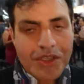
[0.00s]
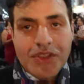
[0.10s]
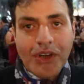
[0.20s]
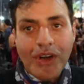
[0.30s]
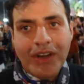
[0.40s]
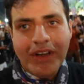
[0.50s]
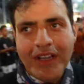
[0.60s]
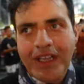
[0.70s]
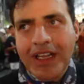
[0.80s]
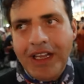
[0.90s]
So
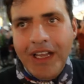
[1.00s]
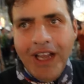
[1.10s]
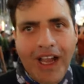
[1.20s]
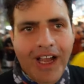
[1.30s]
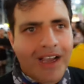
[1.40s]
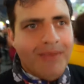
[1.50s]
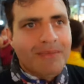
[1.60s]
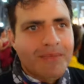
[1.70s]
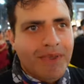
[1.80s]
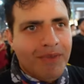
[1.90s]

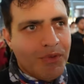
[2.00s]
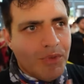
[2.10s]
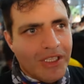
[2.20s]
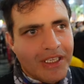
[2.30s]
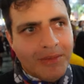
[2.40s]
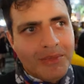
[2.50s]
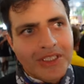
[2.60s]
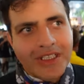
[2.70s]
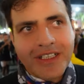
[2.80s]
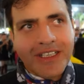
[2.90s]
if you want to come
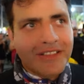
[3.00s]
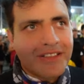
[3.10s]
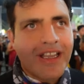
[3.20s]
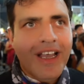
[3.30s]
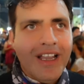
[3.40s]
here, and